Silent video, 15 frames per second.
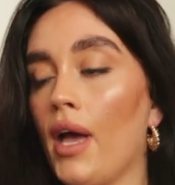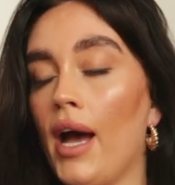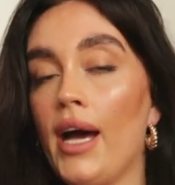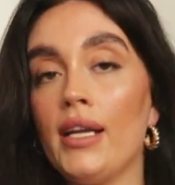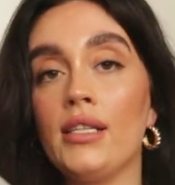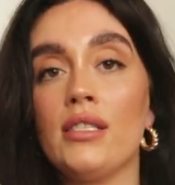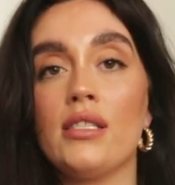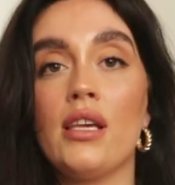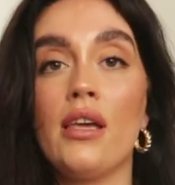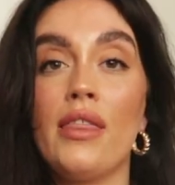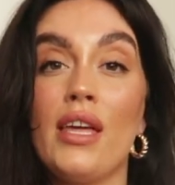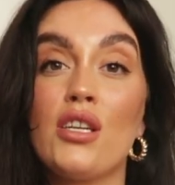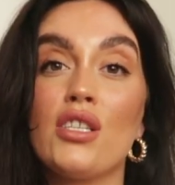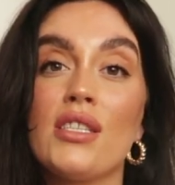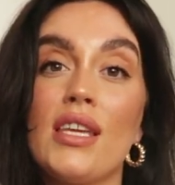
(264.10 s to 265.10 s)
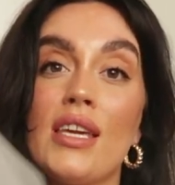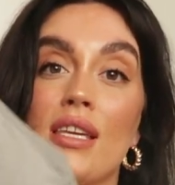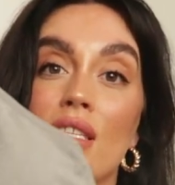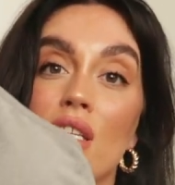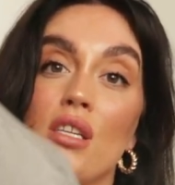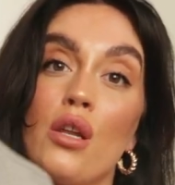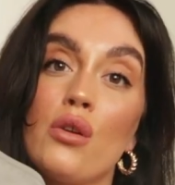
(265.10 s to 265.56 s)
And they're just
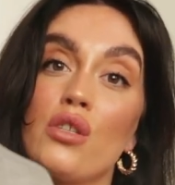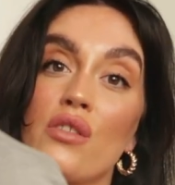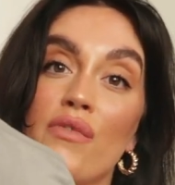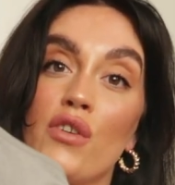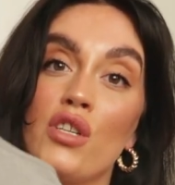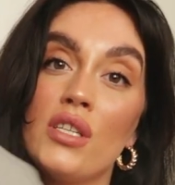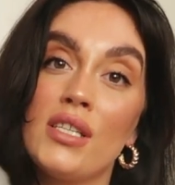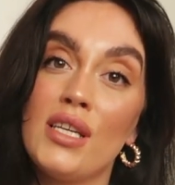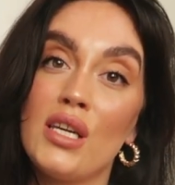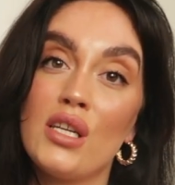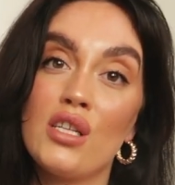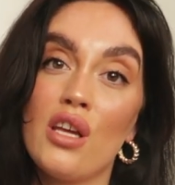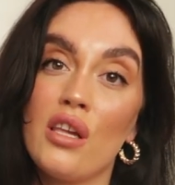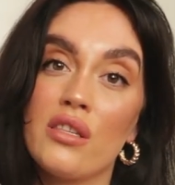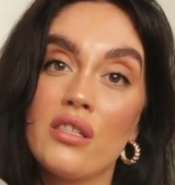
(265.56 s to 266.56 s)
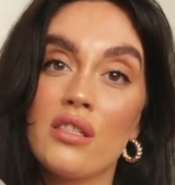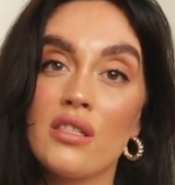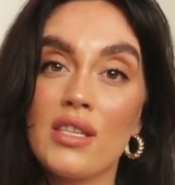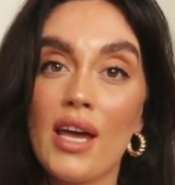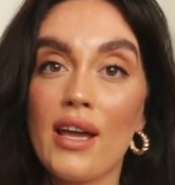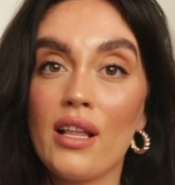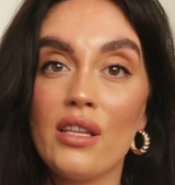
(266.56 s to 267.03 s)
easy, you know, just under t-shirts and
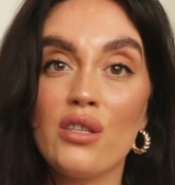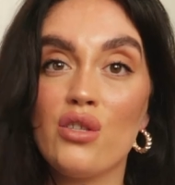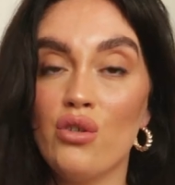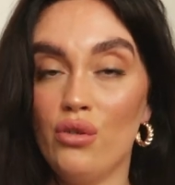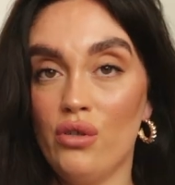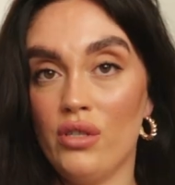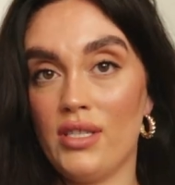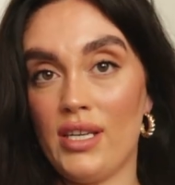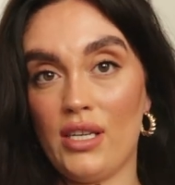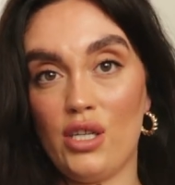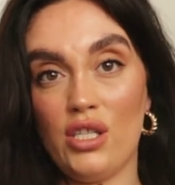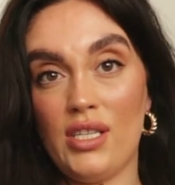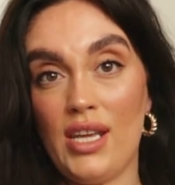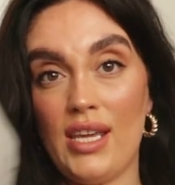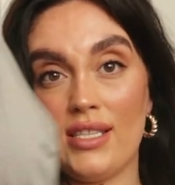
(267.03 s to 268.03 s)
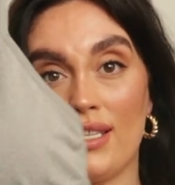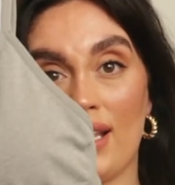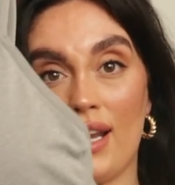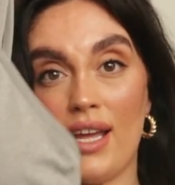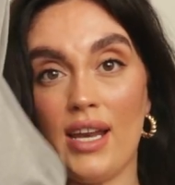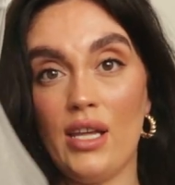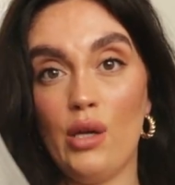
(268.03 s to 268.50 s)
cycling shorts, like just easy,
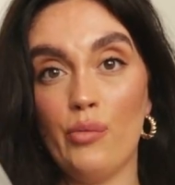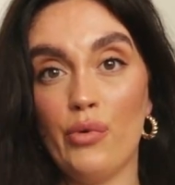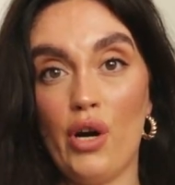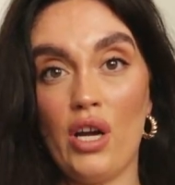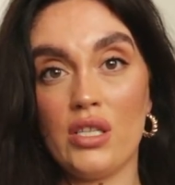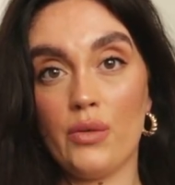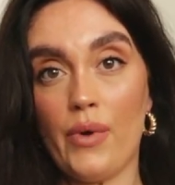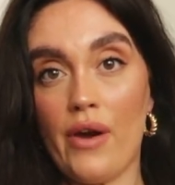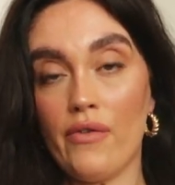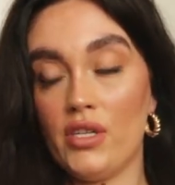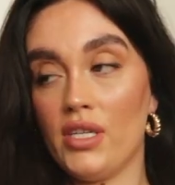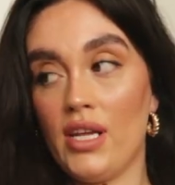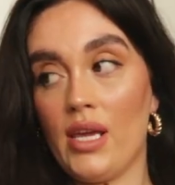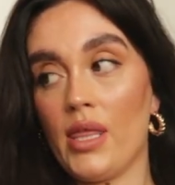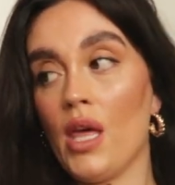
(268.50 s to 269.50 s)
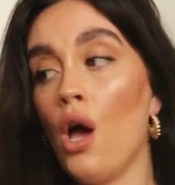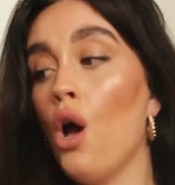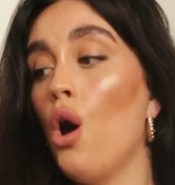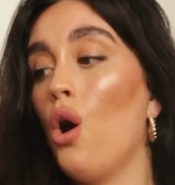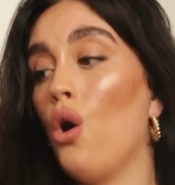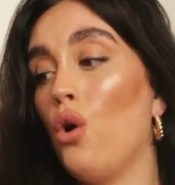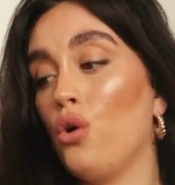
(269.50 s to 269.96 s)
like little bra to wear underneath.
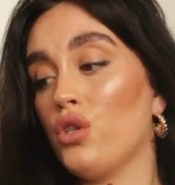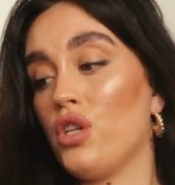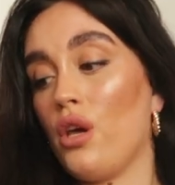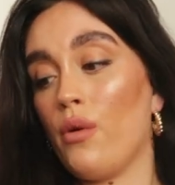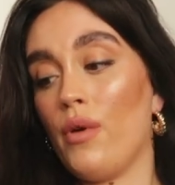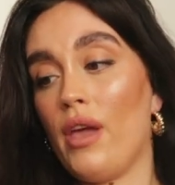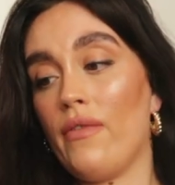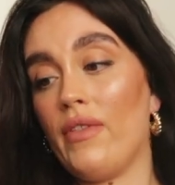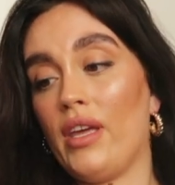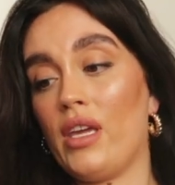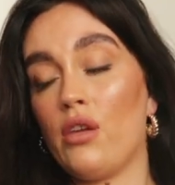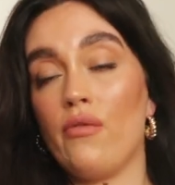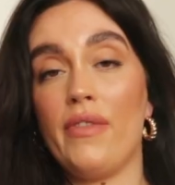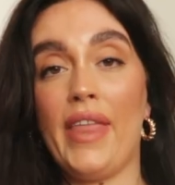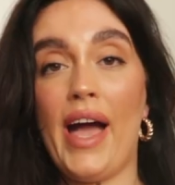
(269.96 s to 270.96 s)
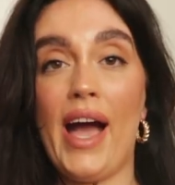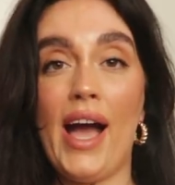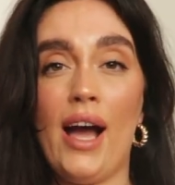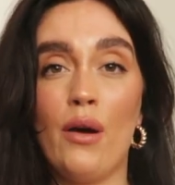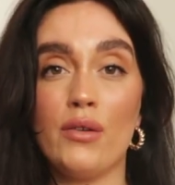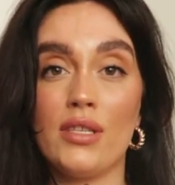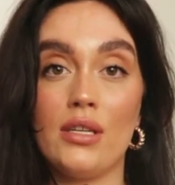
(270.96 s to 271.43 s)
Also, if like you're in the
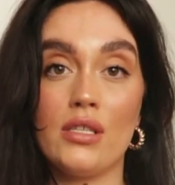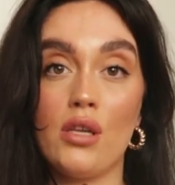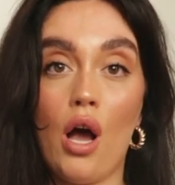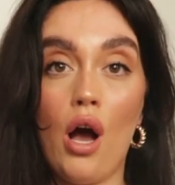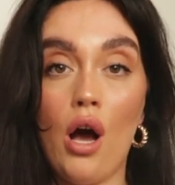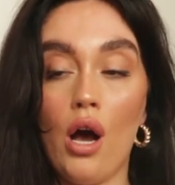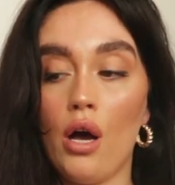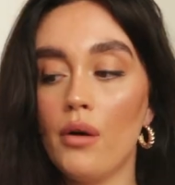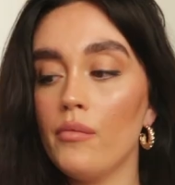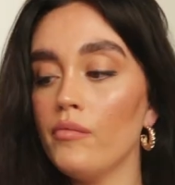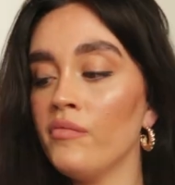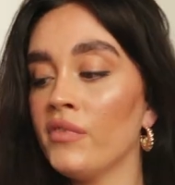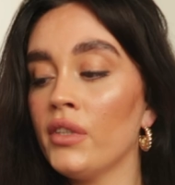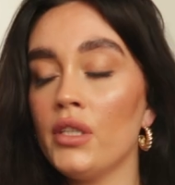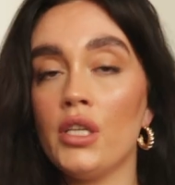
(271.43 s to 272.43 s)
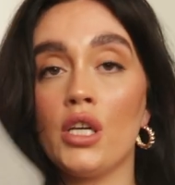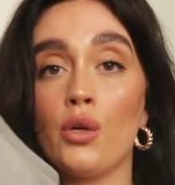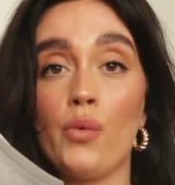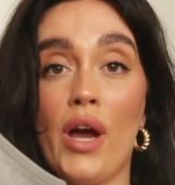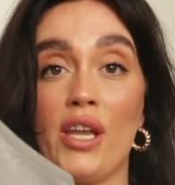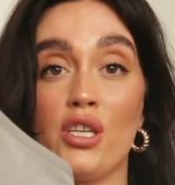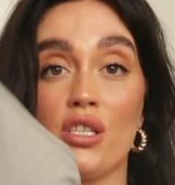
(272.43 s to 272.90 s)
house and it's hot, you
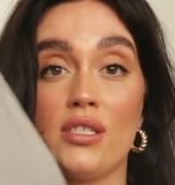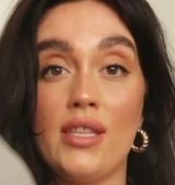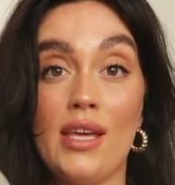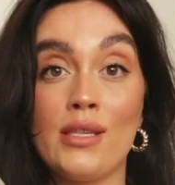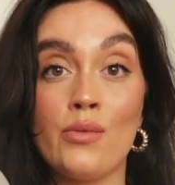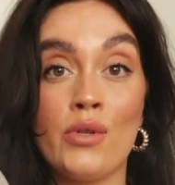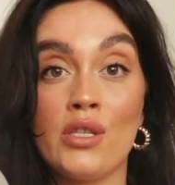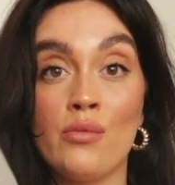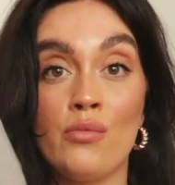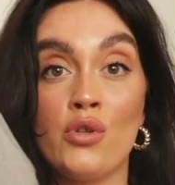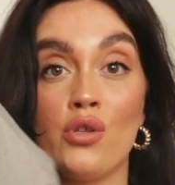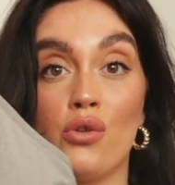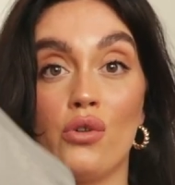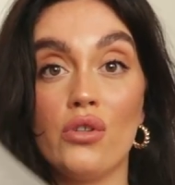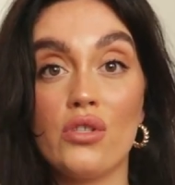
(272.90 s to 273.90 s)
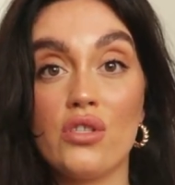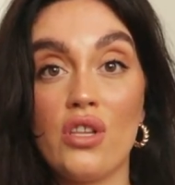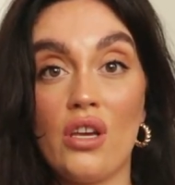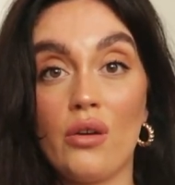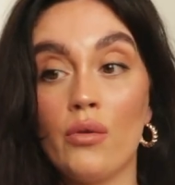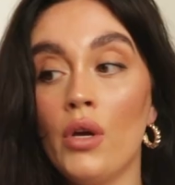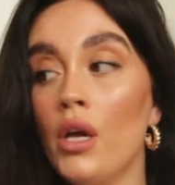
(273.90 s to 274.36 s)
could wear just this with some shorts.
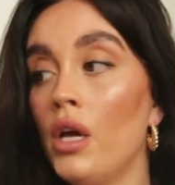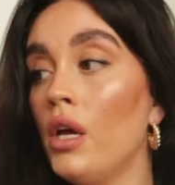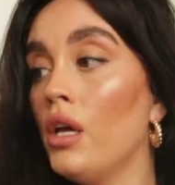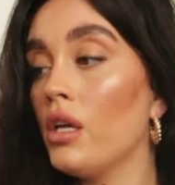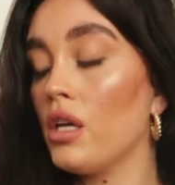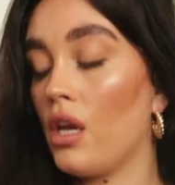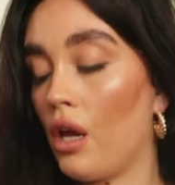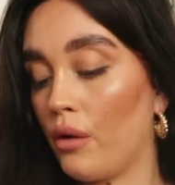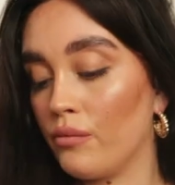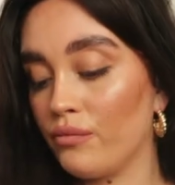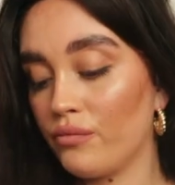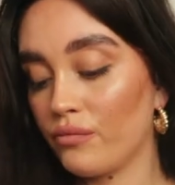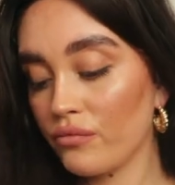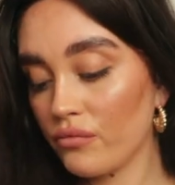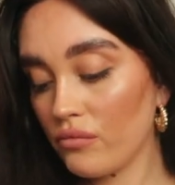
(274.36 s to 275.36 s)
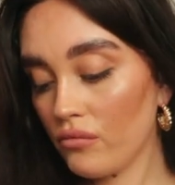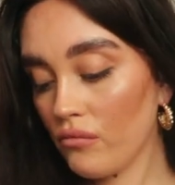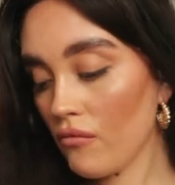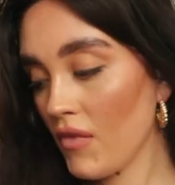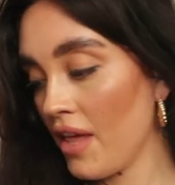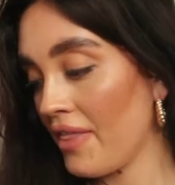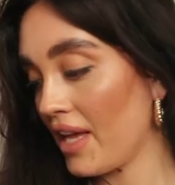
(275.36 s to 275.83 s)
So, you know,
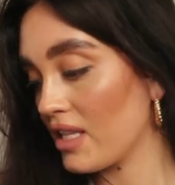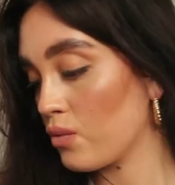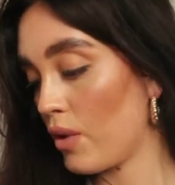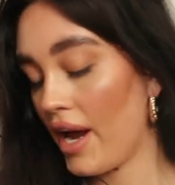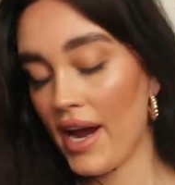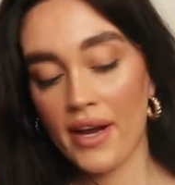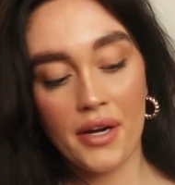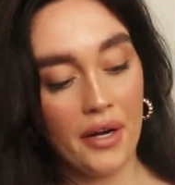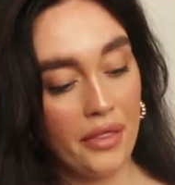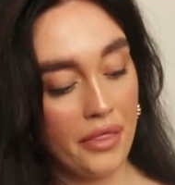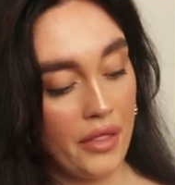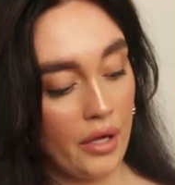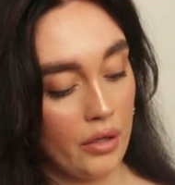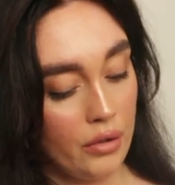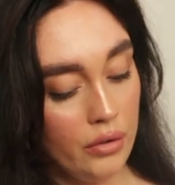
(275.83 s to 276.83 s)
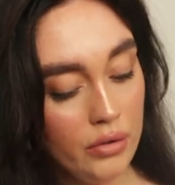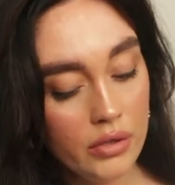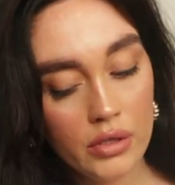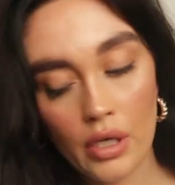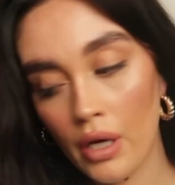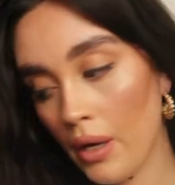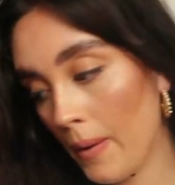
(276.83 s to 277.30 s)
that's why I got those.